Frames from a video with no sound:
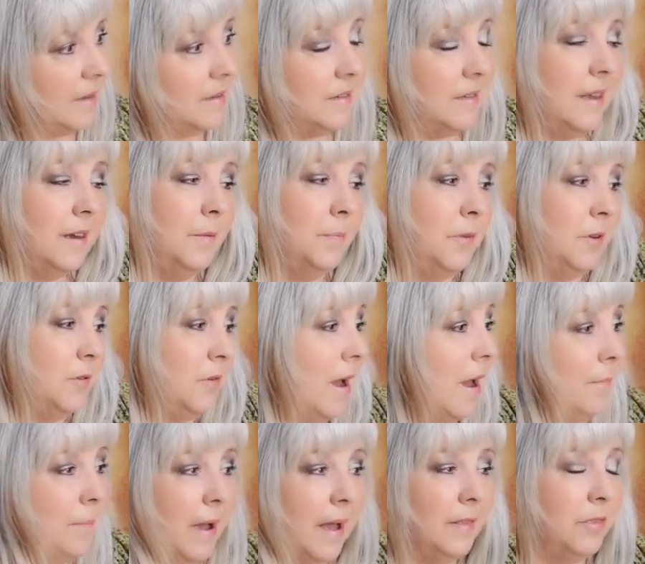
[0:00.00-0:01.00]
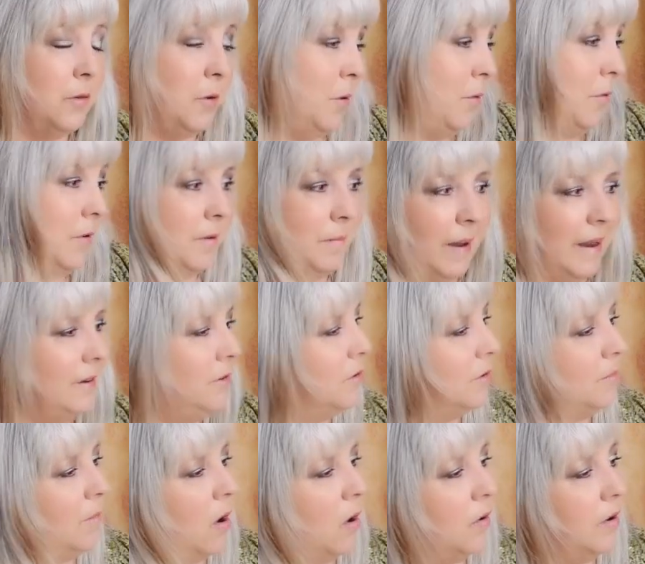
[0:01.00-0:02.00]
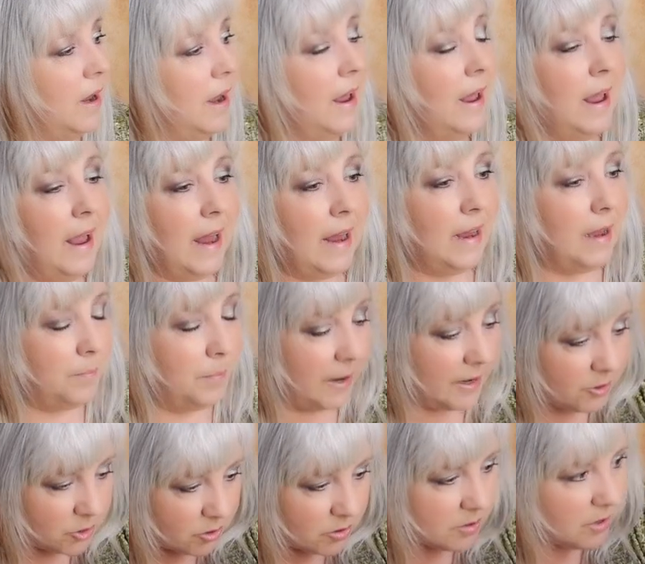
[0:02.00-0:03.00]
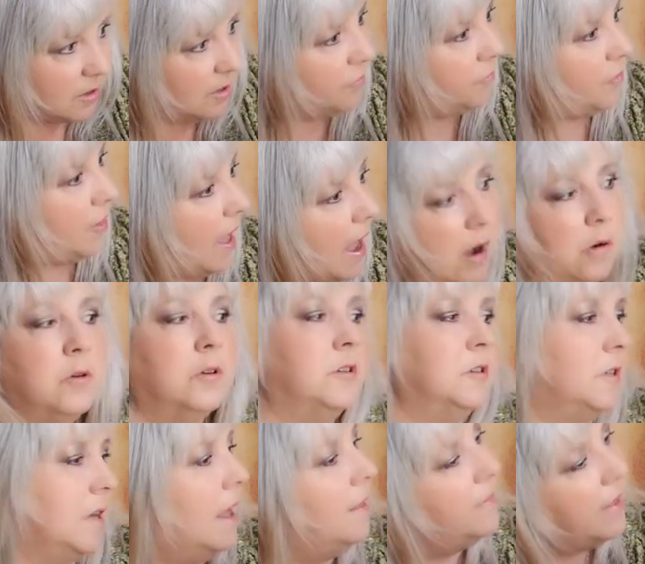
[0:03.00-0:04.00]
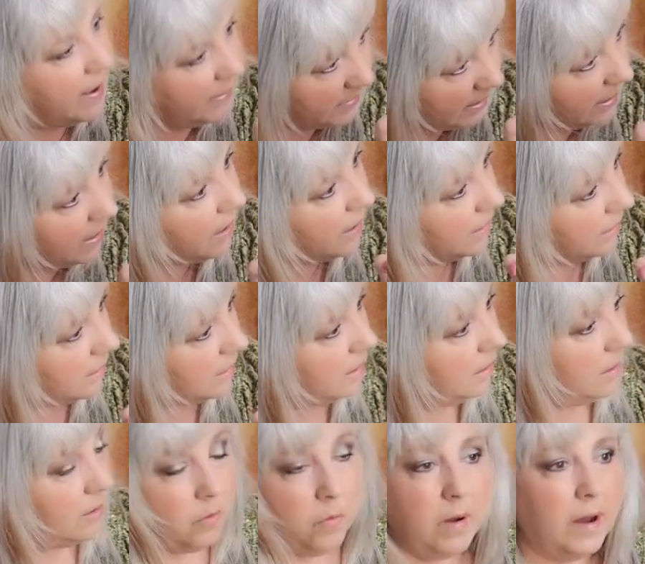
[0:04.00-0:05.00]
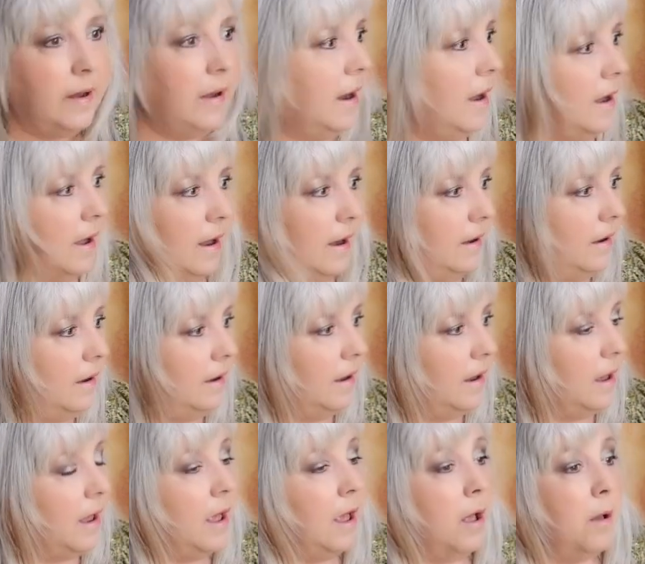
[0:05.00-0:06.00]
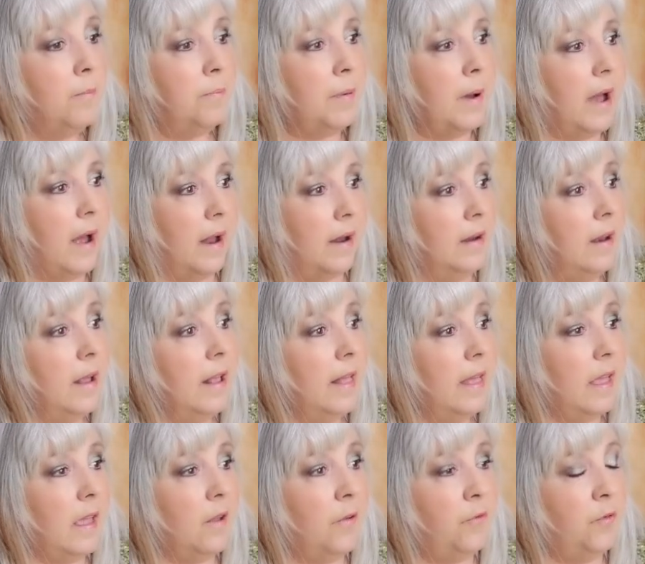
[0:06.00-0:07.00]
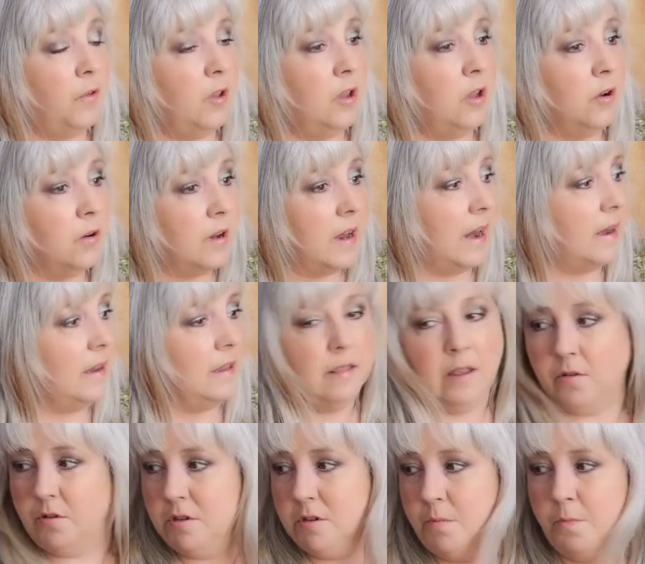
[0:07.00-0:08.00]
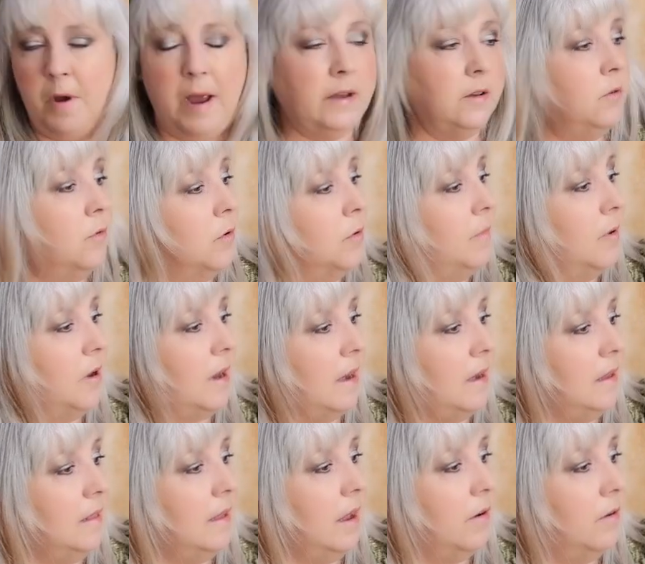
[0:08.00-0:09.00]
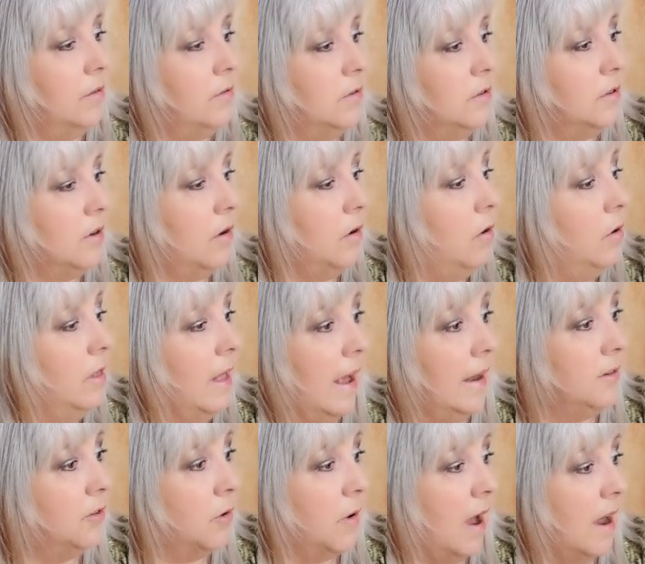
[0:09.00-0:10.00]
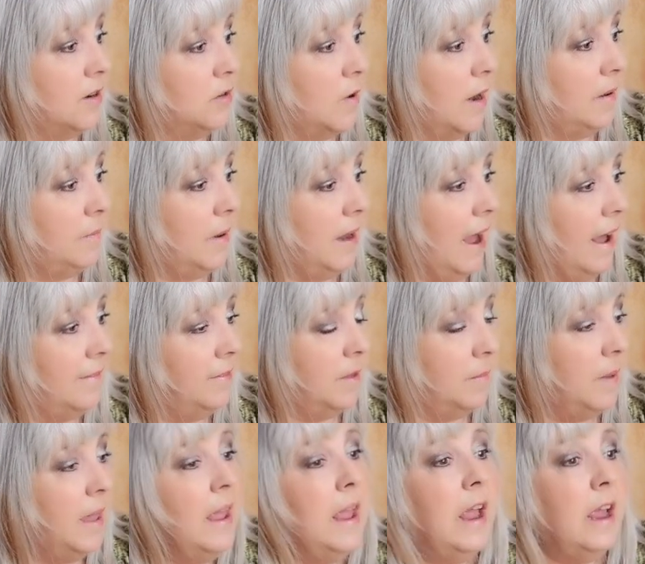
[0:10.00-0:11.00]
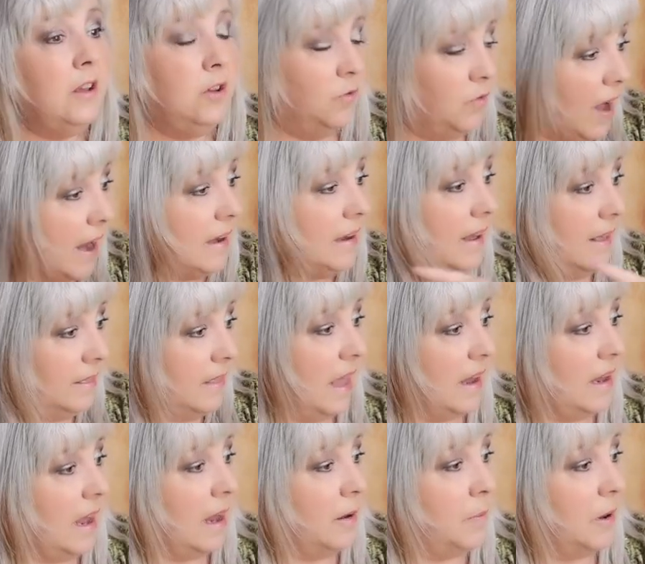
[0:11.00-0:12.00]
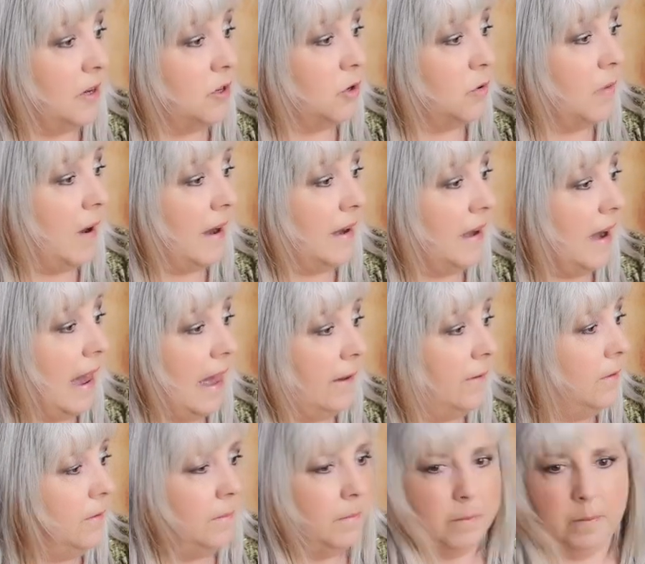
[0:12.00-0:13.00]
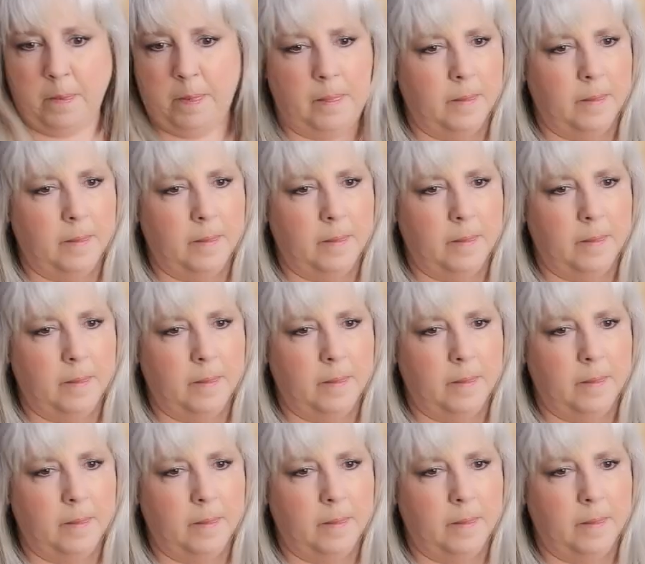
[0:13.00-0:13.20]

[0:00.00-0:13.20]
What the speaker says: Set up the tripod, throw her in manual mode, and get pictures of the flowers on that cake. Why not? But if you're getting there, as the bride and groom are getting there, and there's their whole entourage right behind them, and you've got to get that cake picture right now,